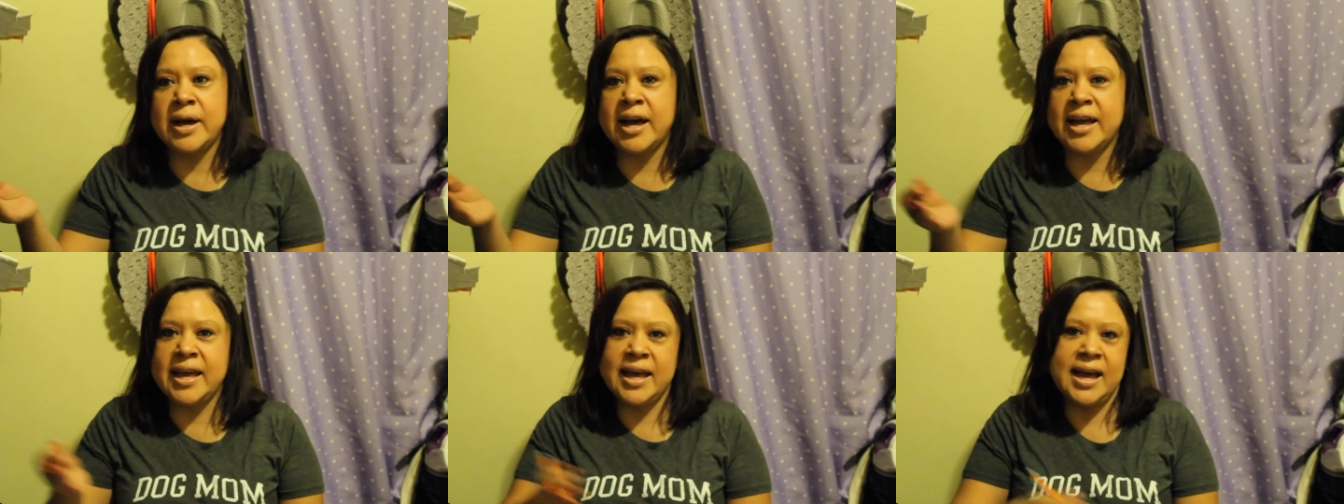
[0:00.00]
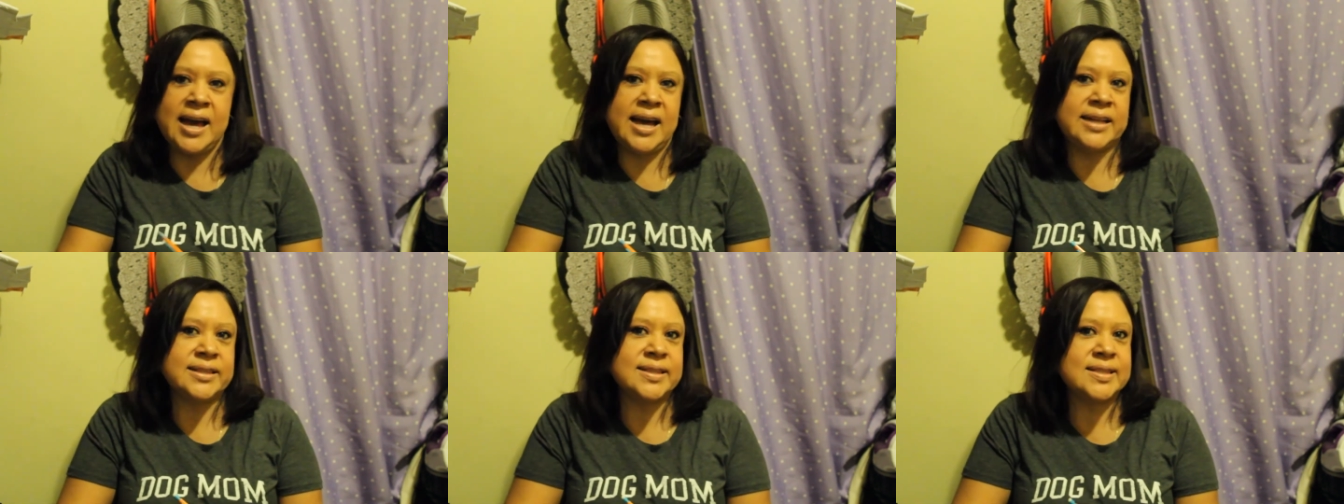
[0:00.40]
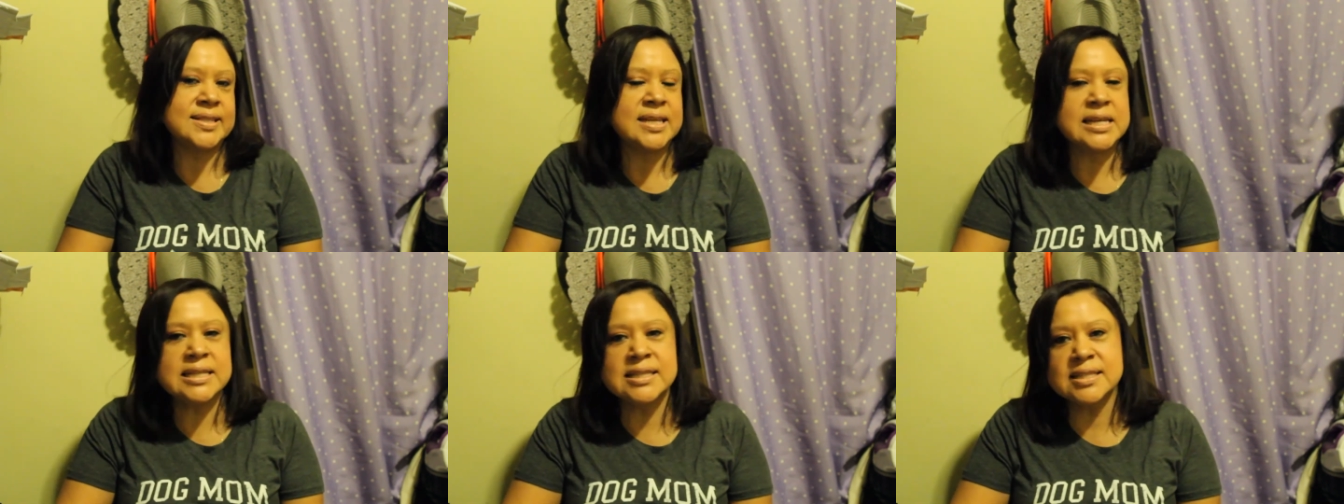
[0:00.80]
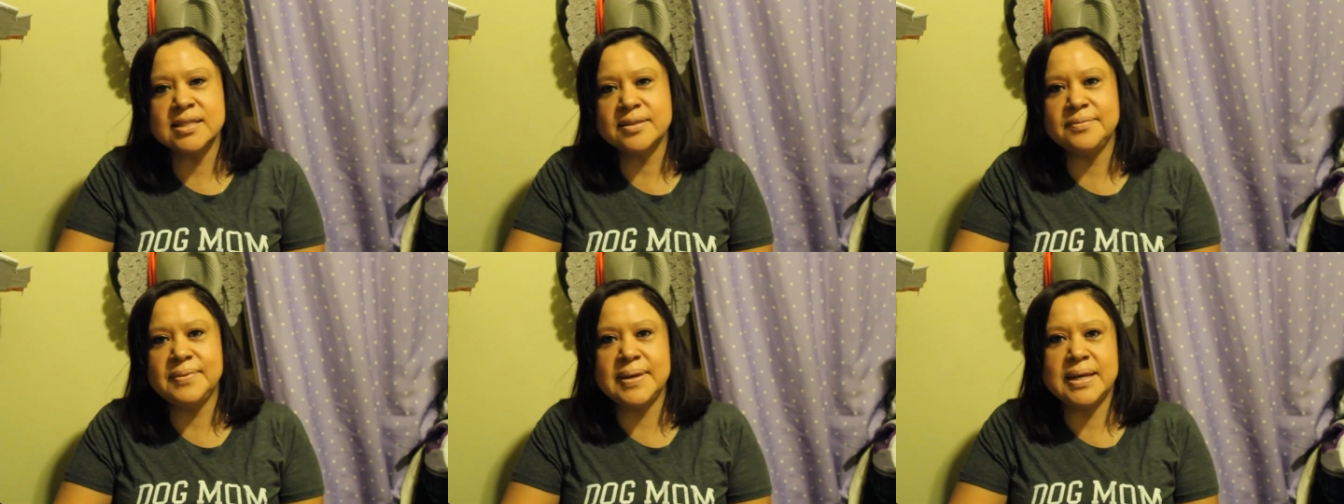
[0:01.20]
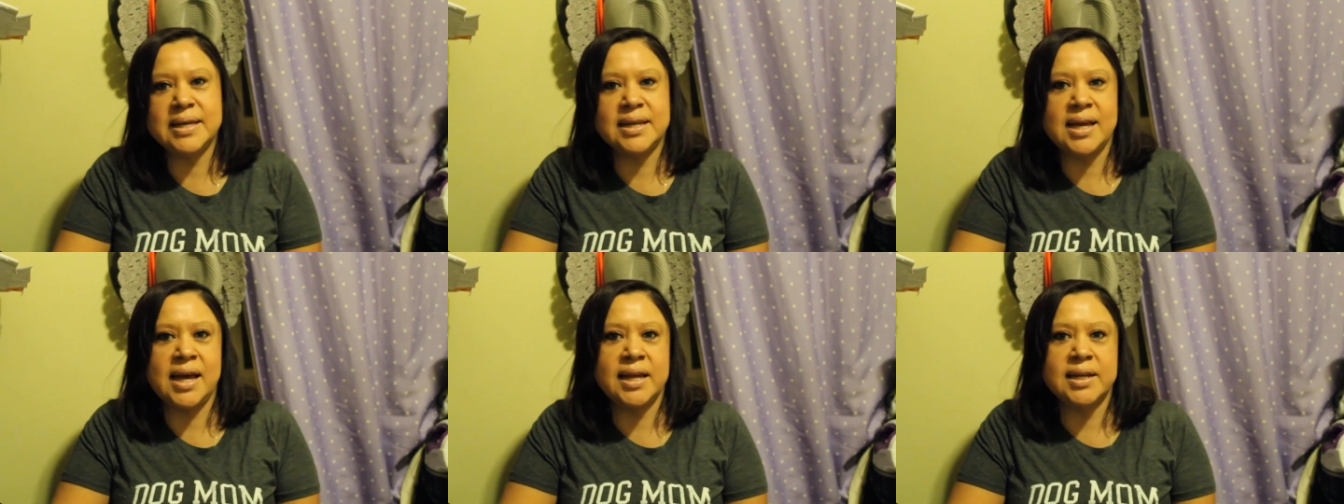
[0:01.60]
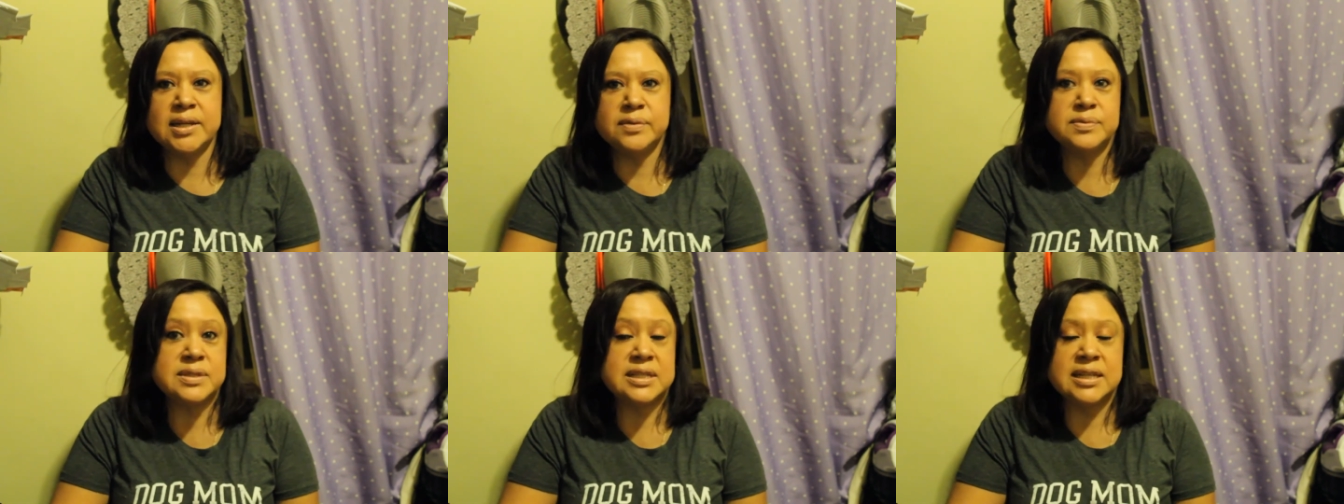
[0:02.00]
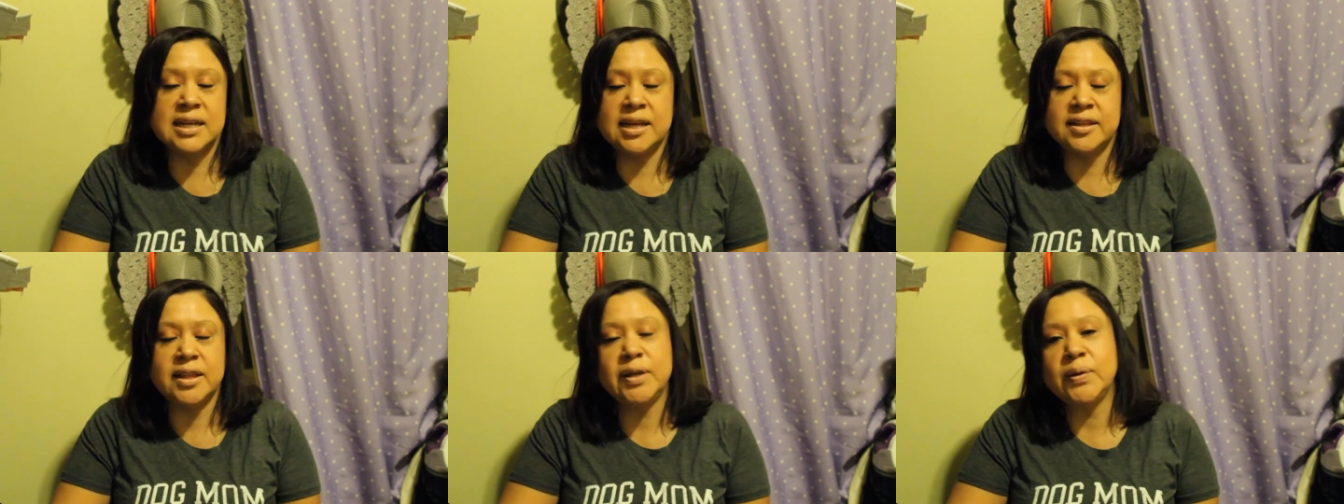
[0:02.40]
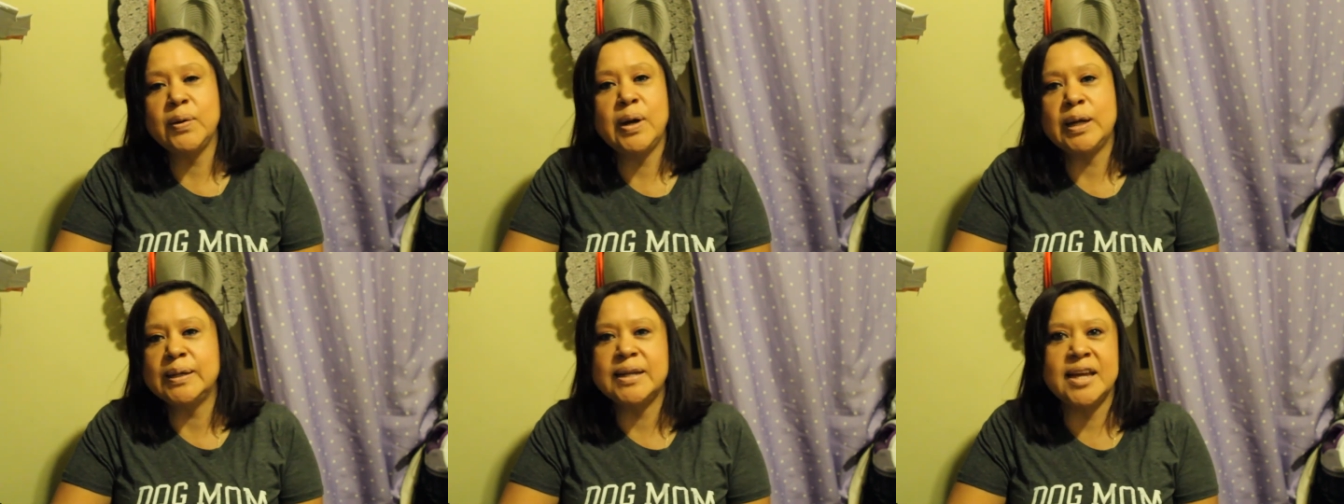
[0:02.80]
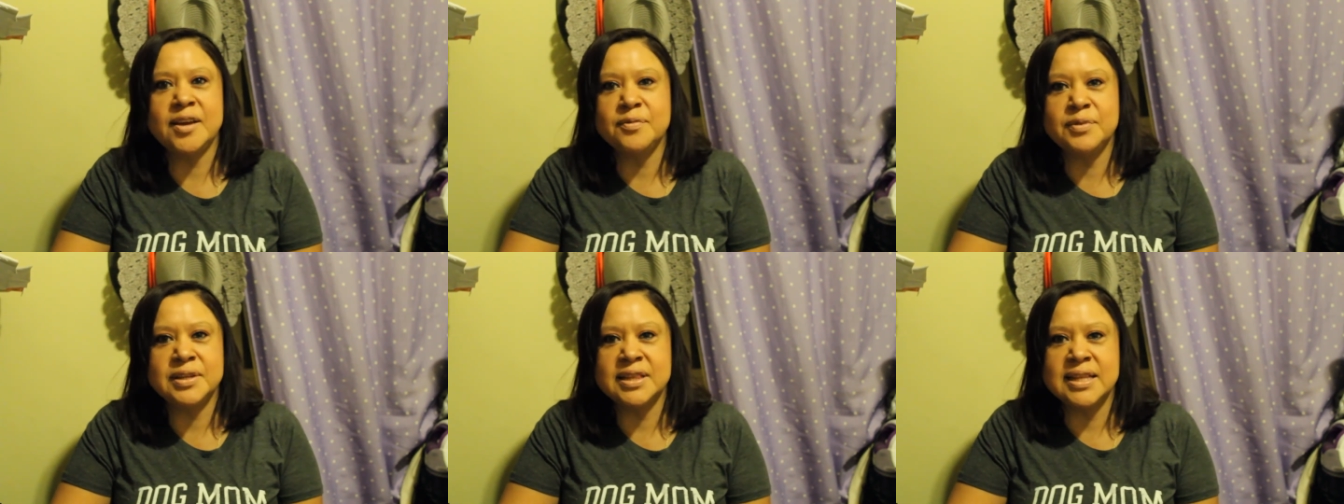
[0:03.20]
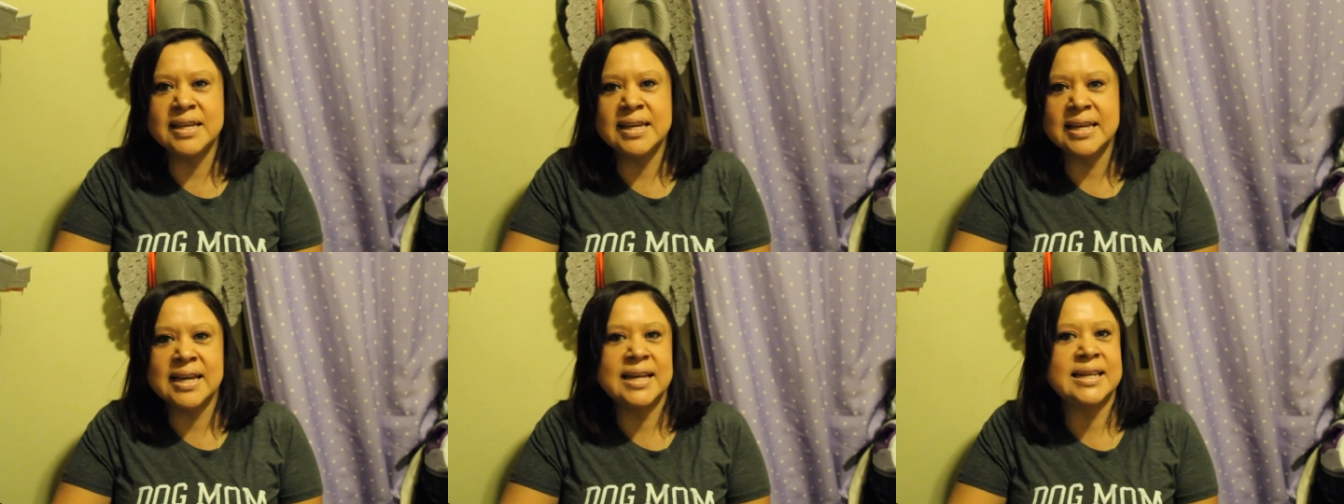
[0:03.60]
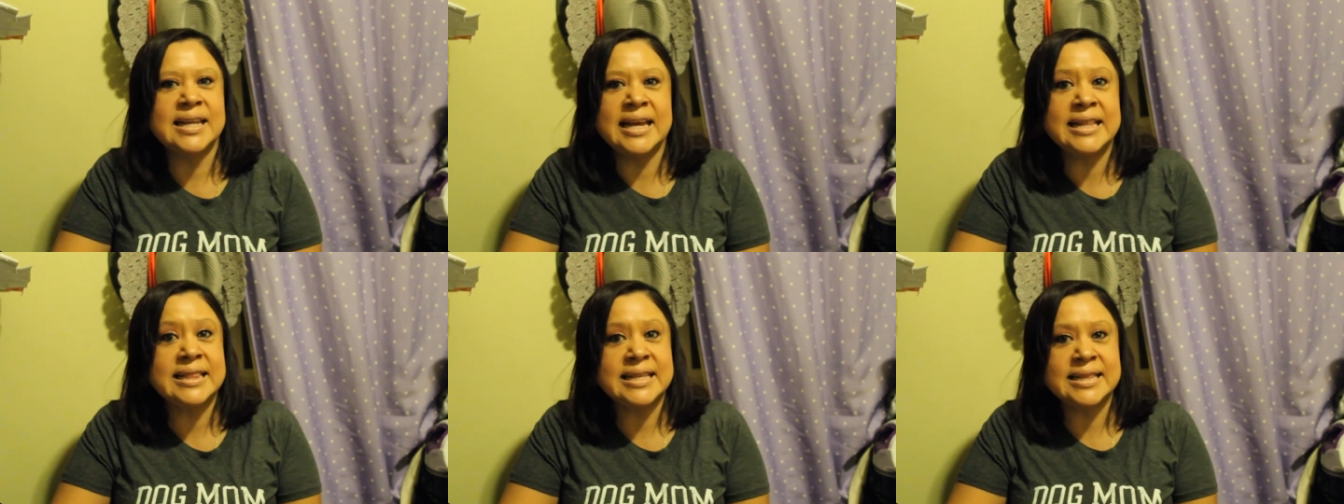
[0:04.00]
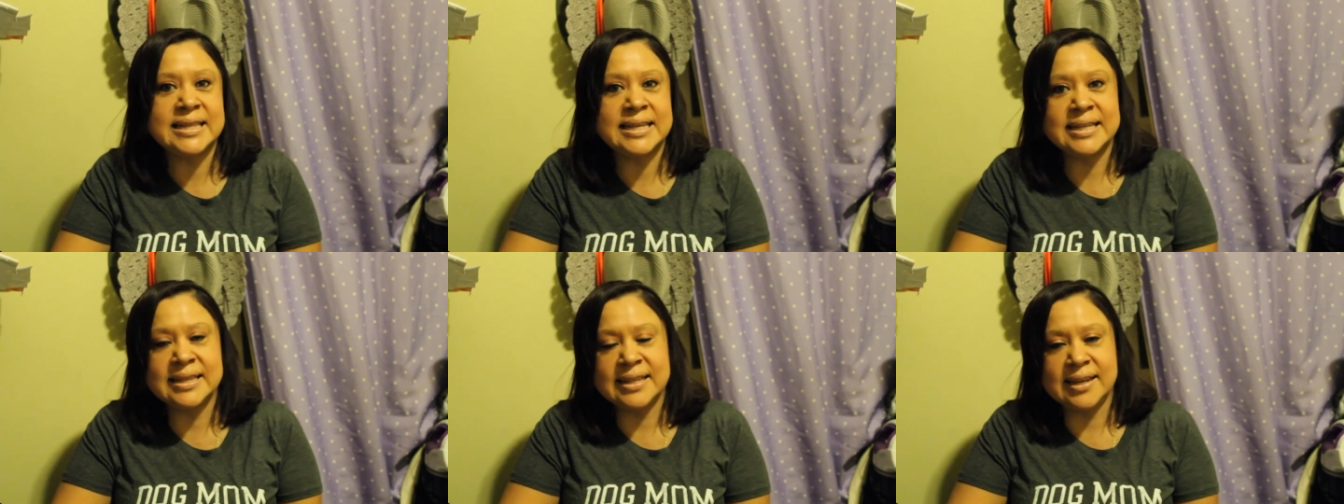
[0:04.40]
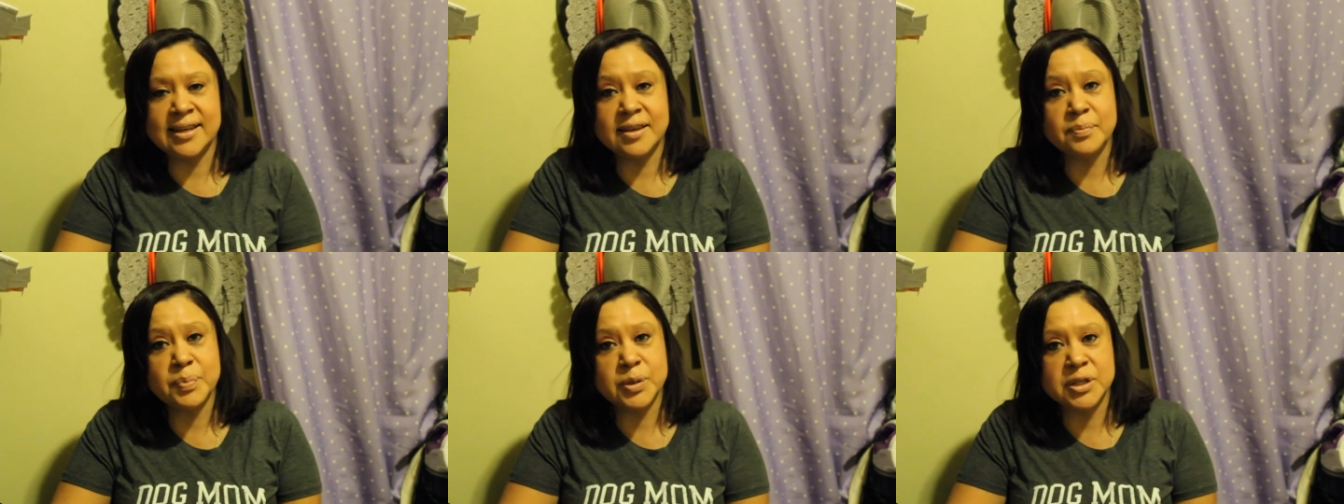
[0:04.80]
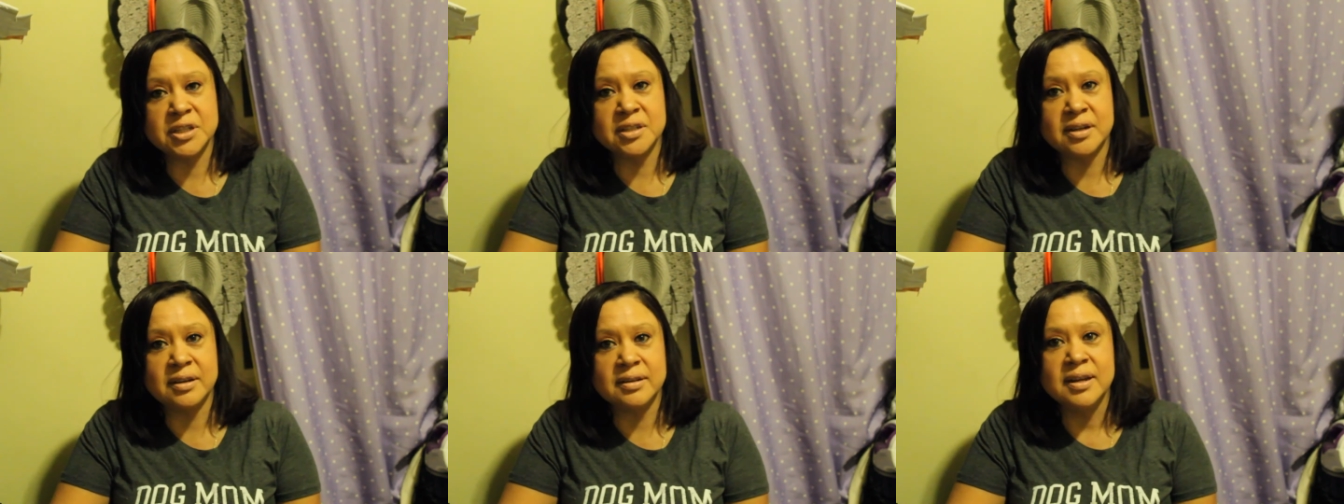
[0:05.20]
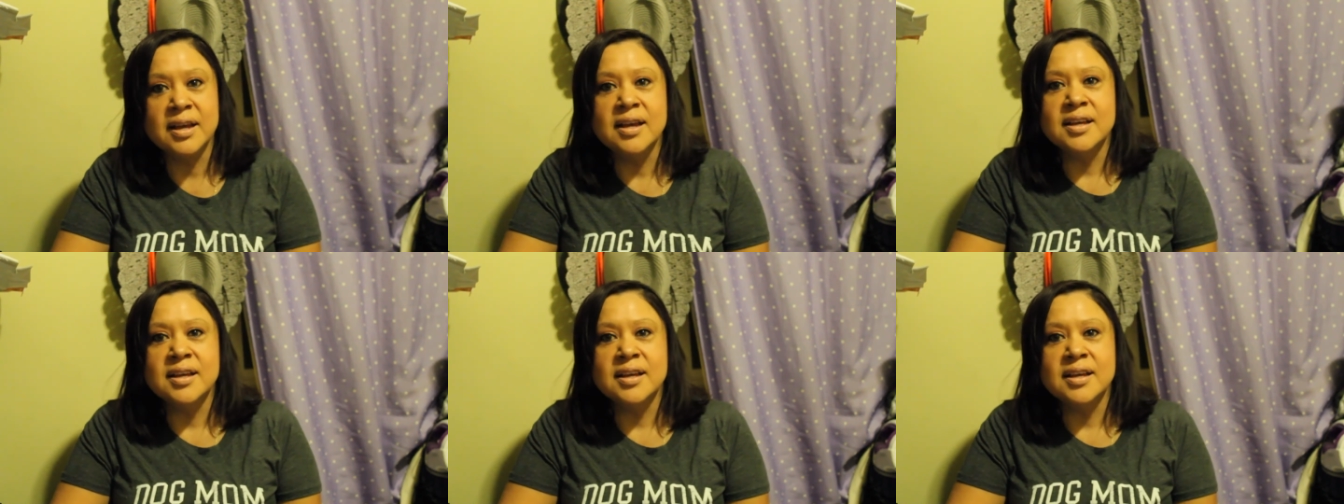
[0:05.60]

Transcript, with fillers: I had tons of it. I love cilantro on everything and anything that I can put it on.